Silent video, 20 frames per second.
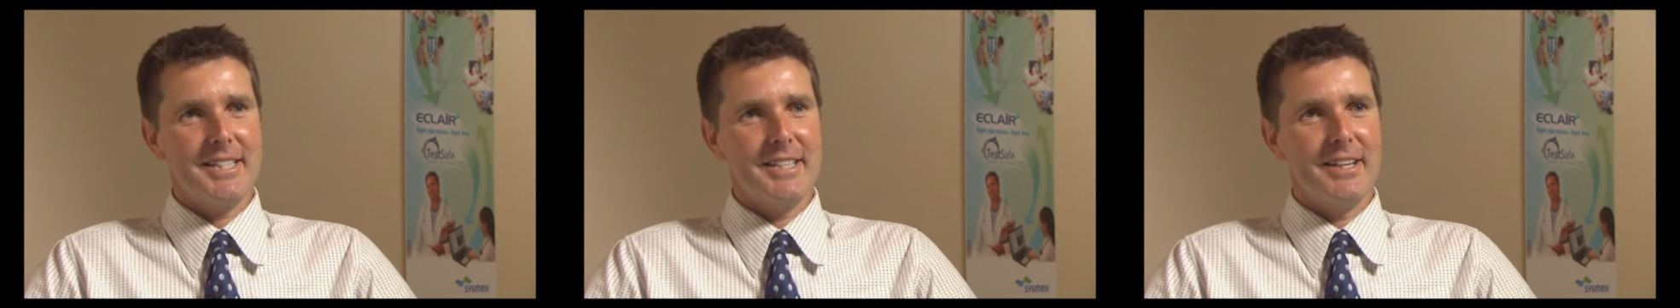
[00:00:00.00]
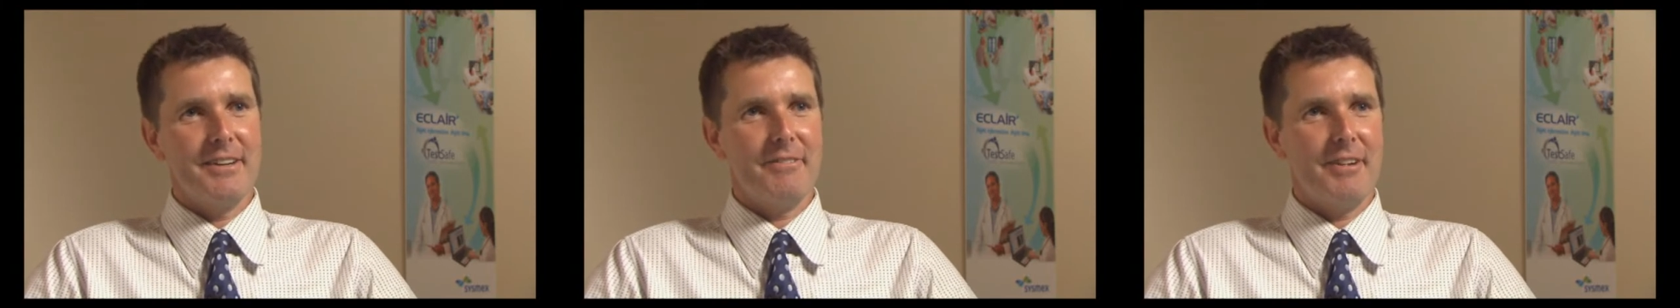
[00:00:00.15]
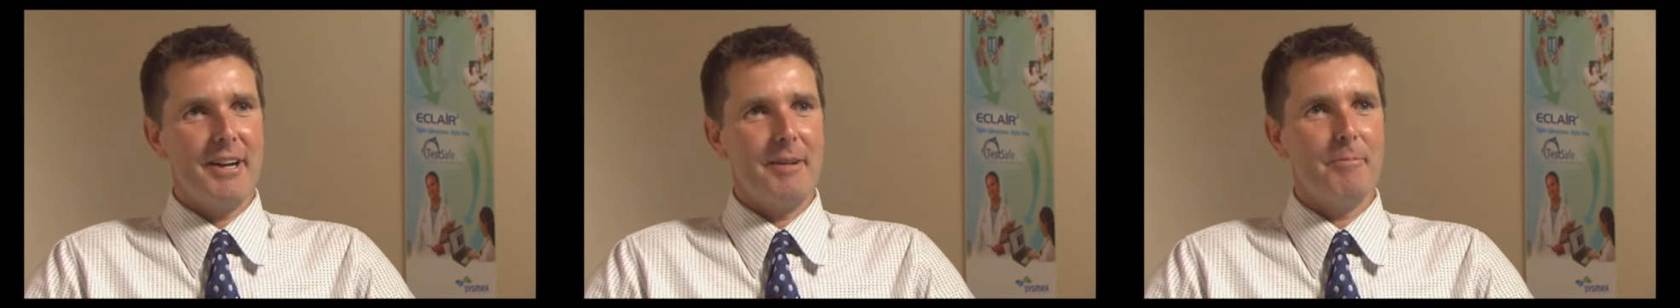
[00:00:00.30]
that
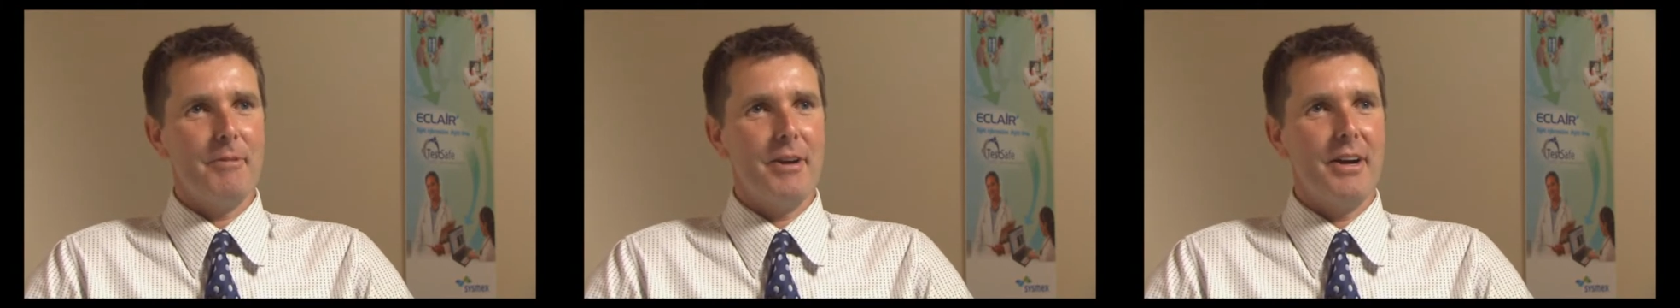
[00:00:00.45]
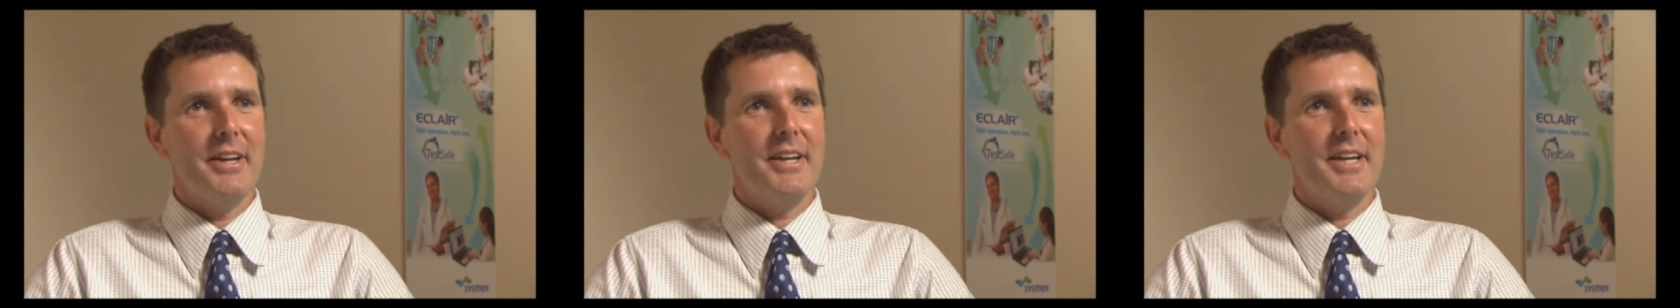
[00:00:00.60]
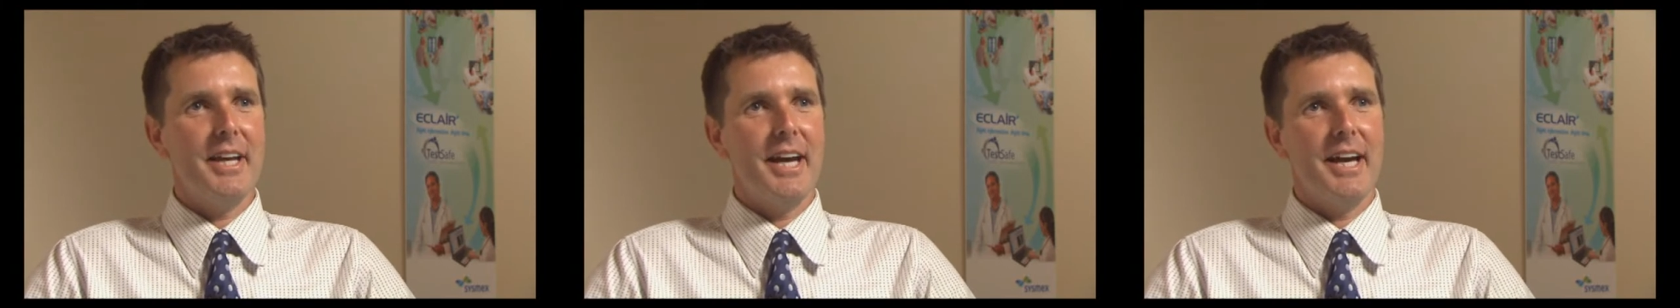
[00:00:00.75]
have come
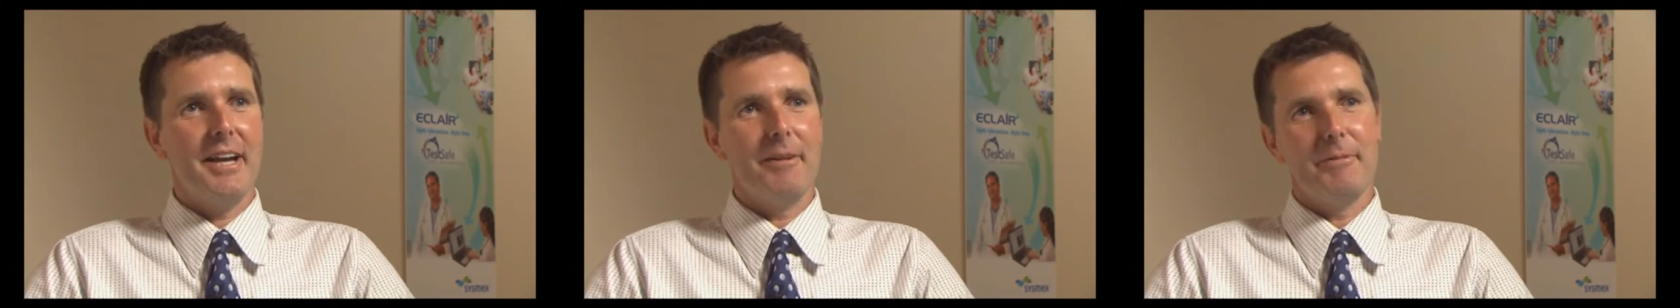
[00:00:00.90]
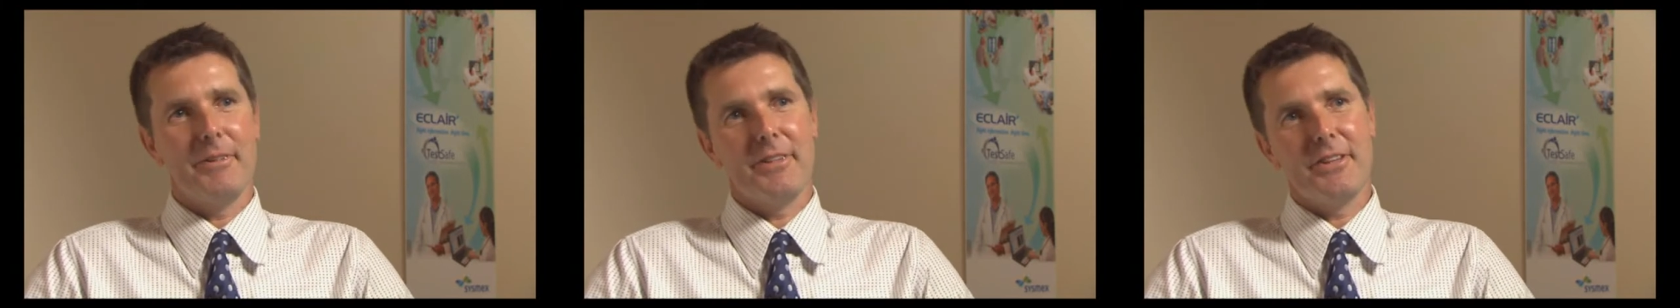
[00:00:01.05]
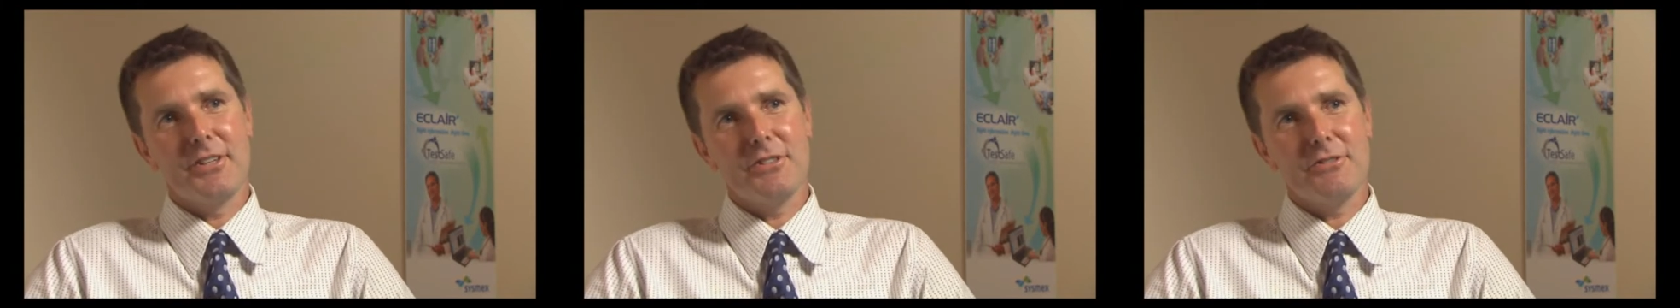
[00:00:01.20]
right down
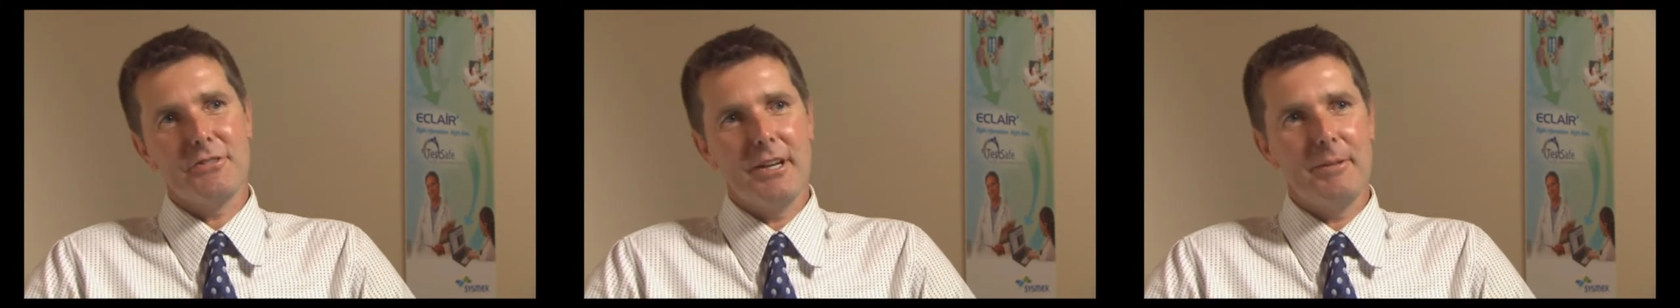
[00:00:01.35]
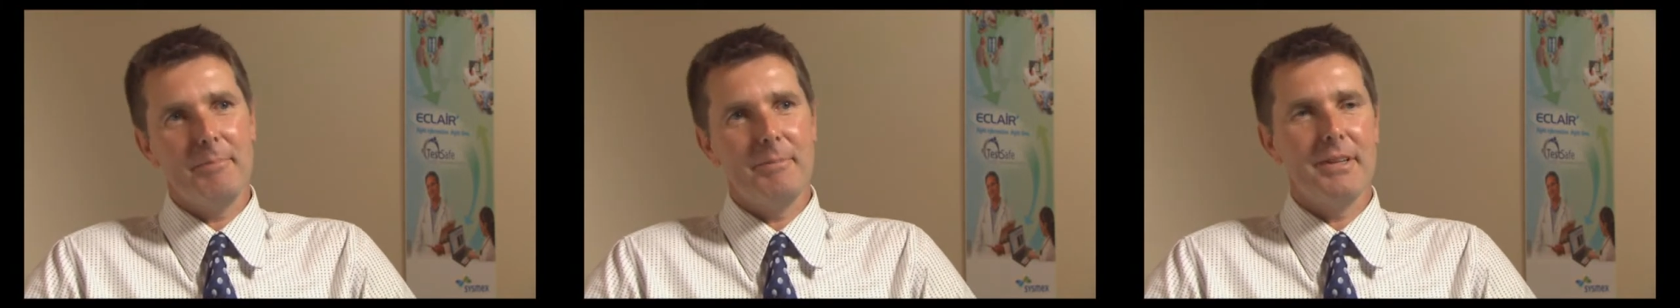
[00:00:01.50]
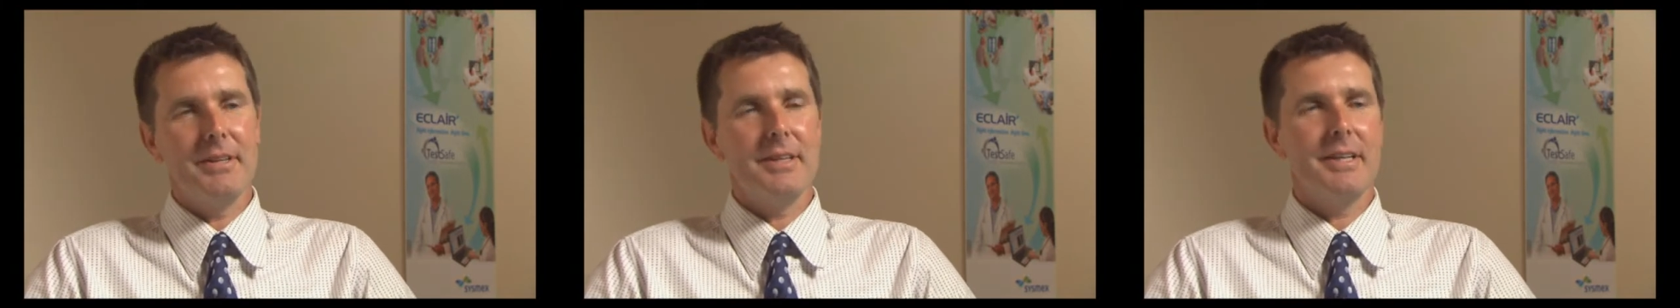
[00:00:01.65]
with the
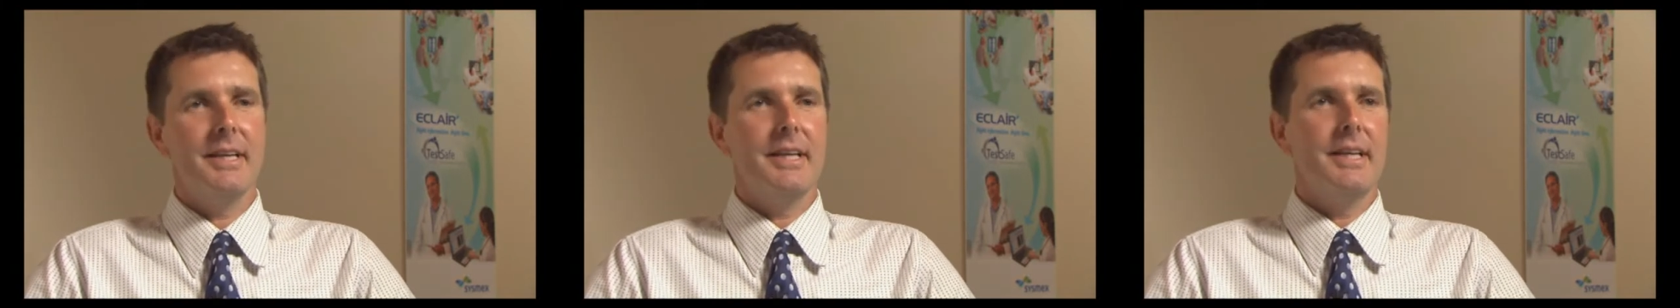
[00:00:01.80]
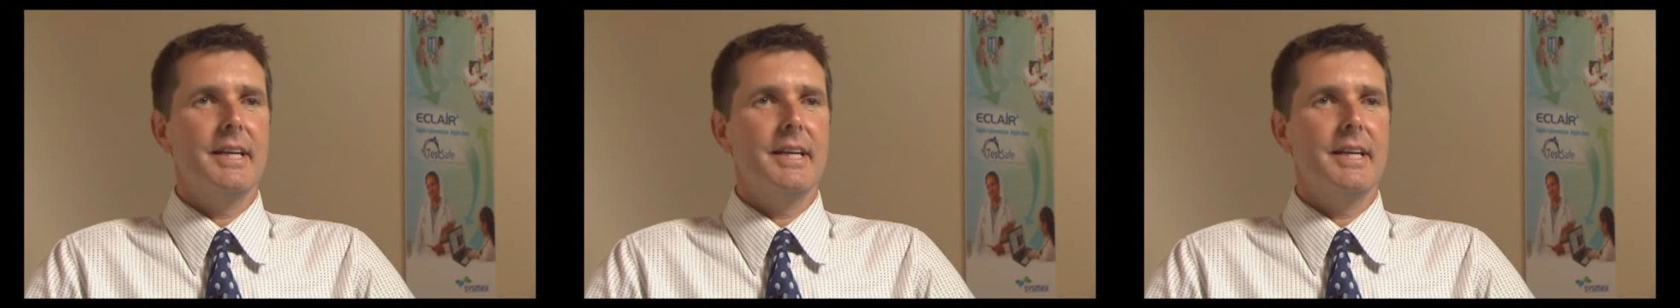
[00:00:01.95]
treatment,